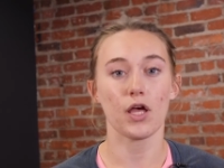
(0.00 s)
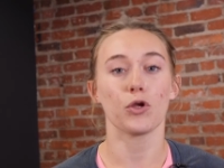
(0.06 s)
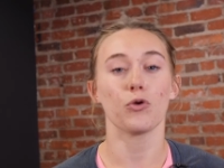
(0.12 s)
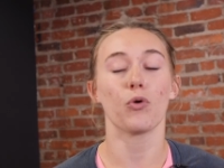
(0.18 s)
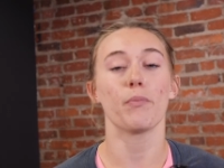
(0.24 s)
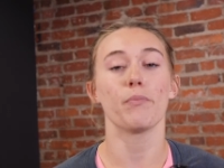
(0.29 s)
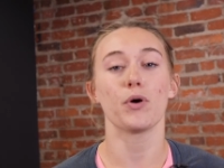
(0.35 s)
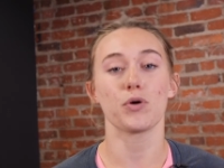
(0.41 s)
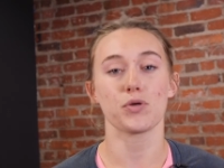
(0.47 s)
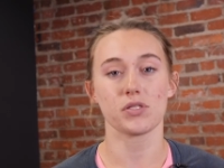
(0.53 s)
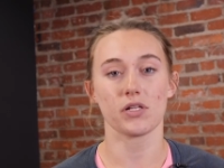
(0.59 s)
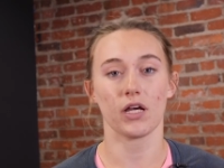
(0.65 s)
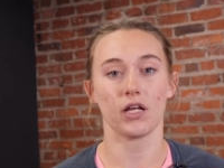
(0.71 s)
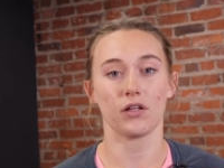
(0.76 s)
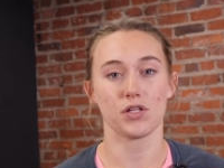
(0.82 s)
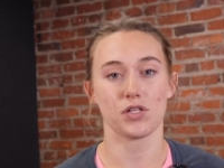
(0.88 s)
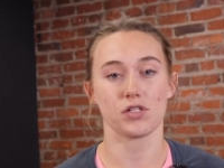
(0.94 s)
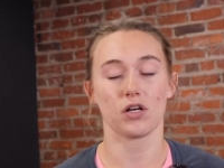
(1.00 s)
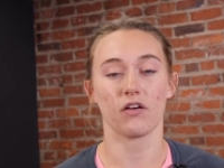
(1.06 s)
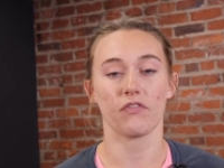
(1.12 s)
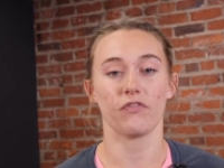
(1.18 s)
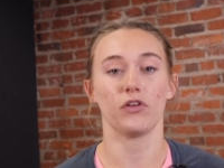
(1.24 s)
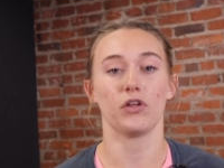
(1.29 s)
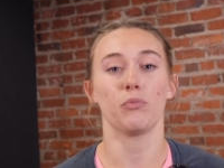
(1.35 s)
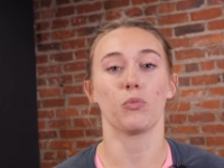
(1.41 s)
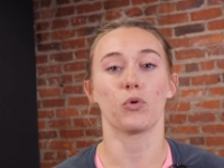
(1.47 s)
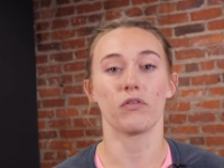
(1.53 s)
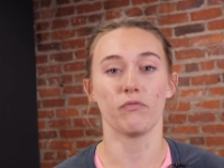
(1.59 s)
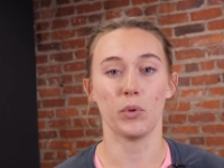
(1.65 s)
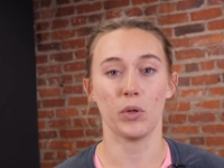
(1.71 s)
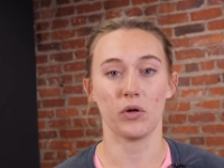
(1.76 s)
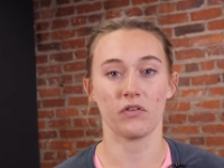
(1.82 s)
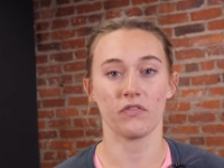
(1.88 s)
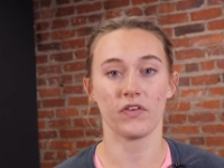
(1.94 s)
you will most likely start feeling more
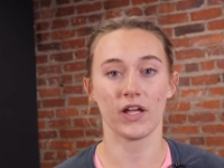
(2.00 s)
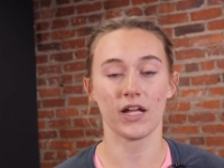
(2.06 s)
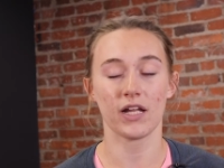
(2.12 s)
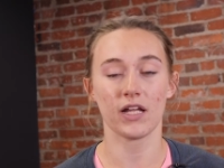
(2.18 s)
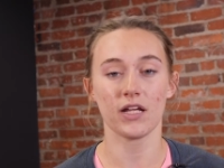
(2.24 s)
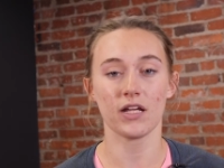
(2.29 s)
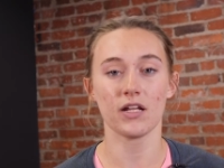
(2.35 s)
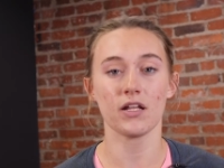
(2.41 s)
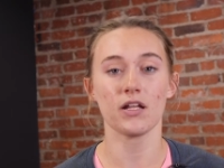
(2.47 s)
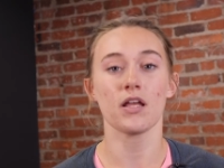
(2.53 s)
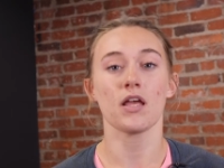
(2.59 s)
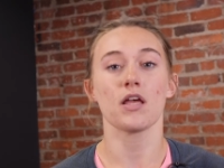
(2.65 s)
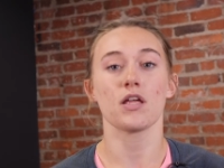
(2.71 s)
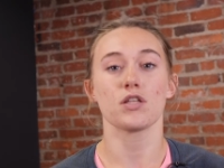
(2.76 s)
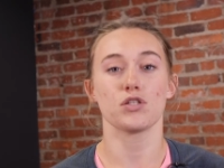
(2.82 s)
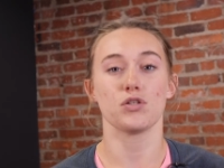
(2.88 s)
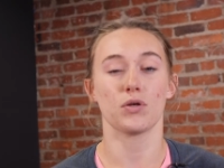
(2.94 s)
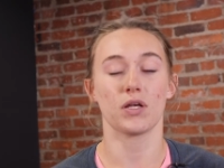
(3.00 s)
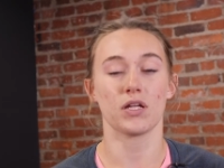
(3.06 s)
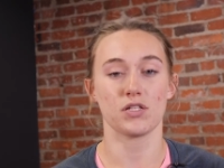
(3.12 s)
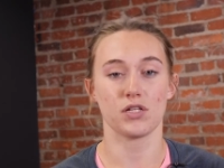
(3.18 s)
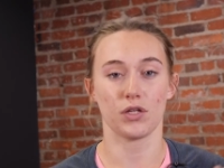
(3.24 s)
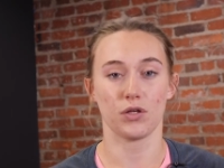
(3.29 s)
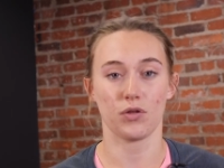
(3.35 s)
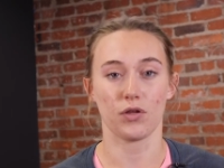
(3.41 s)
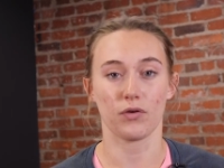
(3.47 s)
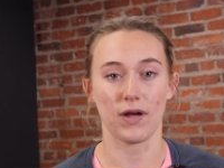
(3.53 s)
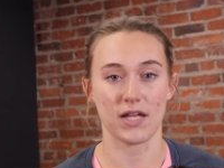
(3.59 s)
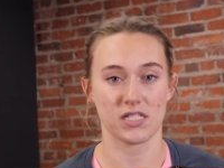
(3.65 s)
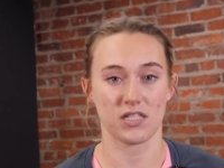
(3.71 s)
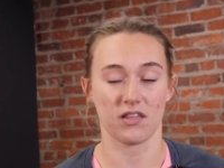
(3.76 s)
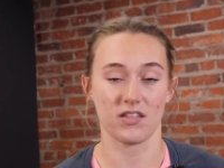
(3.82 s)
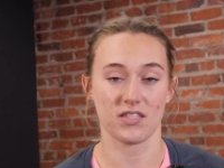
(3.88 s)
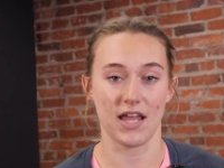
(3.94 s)
motivated to continue the rest
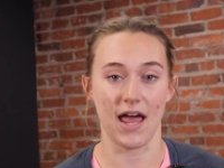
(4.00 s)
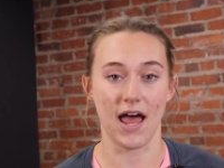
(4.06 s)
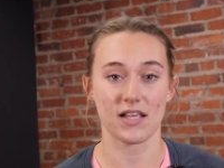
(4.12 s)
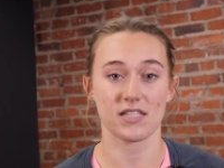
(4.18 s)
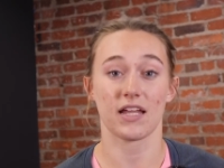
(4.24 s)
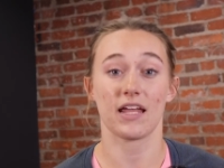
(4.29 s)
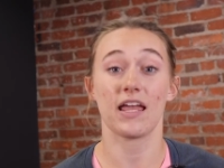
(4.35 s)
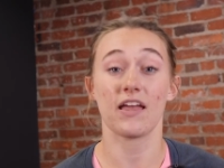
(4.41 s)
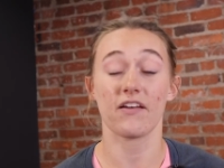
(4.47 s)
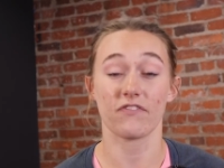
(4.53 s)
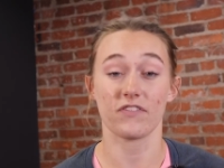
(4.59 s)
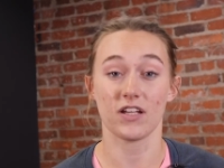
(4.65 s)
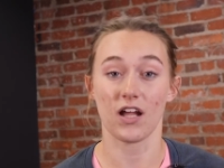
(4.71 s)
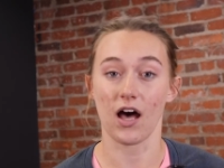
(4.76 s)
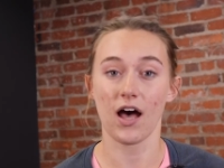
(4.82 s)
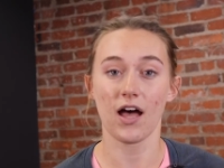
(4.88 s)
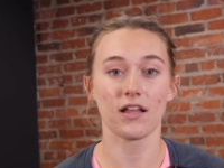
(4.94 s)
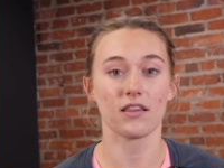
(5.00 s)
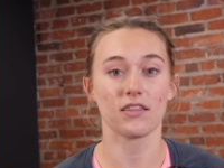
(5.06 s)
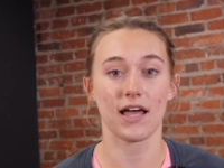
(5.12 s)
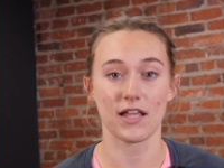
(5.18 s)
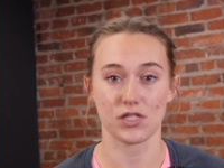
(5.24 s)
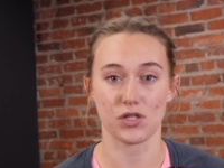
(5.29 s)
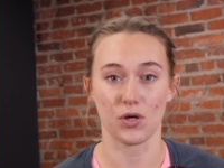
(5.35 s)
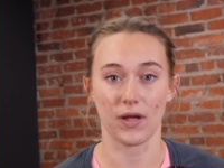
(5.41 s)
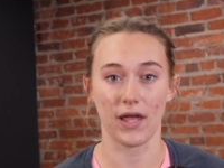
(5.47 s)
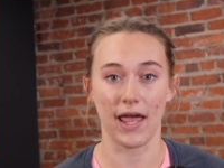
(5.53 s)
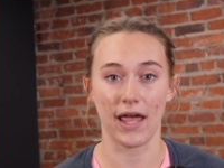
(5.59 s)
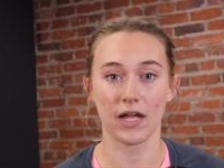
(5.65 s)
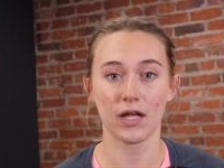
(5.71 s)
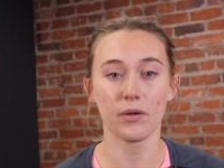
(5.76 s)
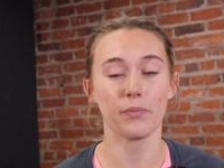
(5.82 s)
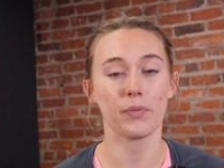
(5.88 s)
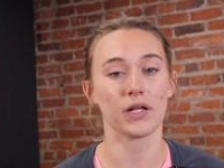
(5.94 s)
of the task. If not, that's
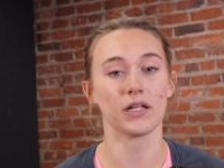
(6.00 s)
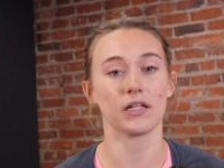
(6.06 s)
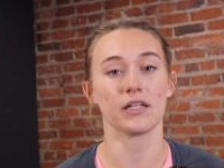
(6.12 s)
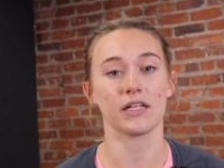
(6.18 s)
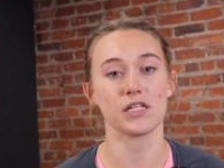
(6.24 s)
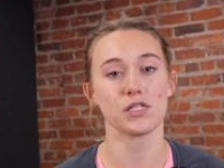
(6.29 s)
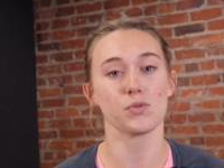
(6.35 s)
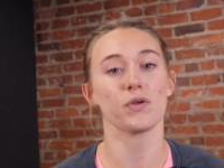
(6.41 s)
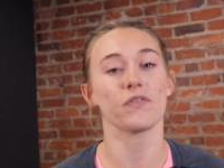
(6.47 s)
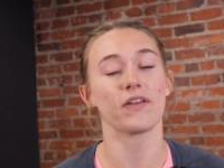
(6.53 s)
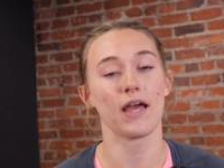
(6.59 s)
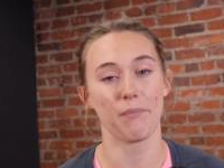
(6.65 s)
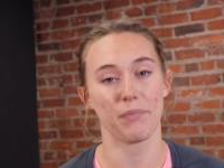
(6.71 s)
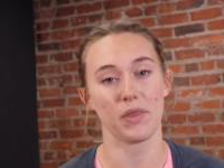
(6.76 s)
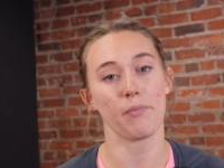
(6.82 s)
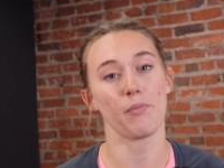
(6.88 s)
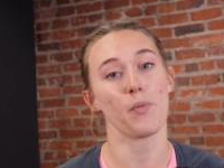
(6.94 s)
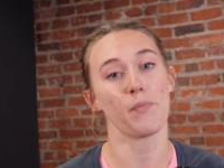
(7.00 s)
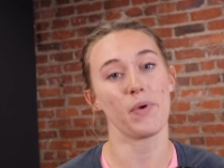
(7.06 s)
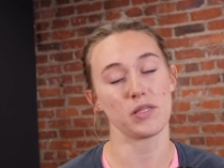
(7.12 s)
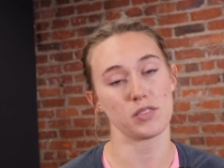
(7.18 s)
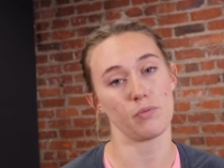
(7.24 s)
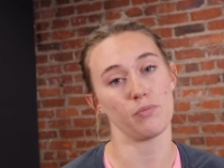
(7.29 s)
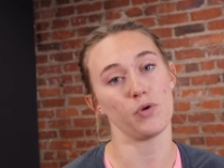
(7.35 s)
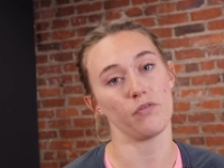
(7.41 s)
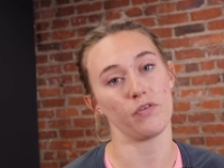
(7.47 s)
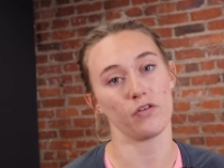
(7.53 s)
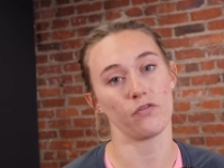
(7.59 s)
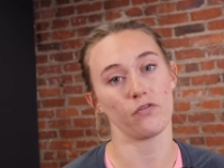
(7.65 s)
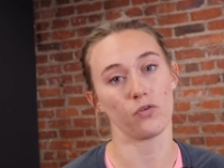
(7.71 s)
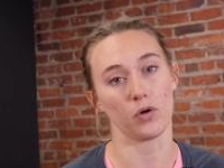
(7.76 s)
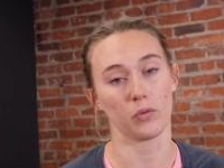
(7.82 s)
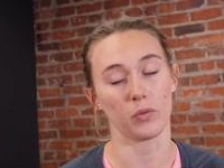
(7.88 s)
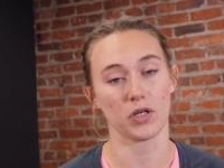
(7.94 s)
okay, but at least we've kept that momentum moving
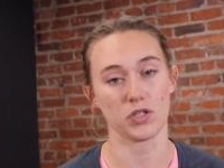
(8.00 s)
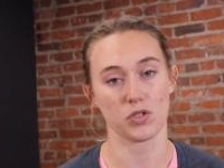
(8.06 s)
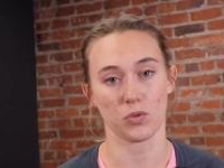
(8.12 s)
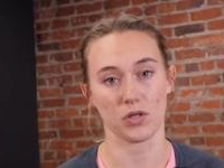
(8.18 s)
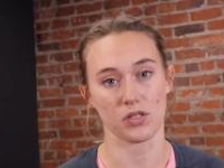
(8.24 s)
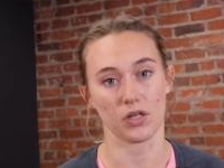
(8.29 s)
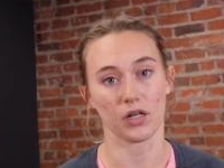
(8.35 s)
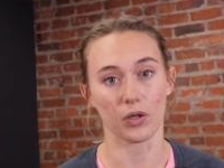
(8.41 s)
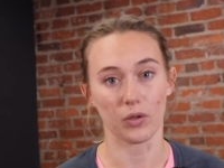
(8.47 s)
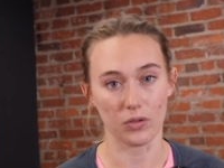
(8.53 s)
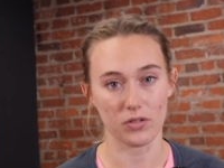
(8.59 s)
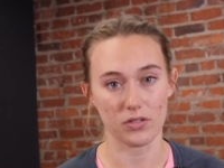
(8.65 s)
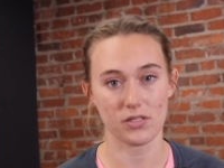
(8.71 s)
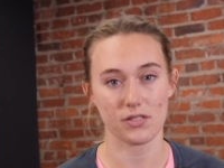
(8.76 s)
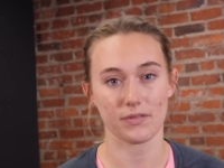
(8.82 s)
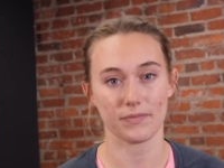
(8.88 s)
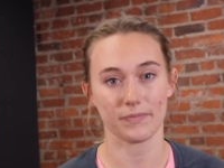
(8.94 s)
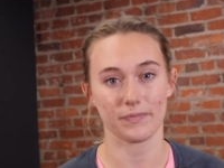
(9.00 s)
forward towards our goals.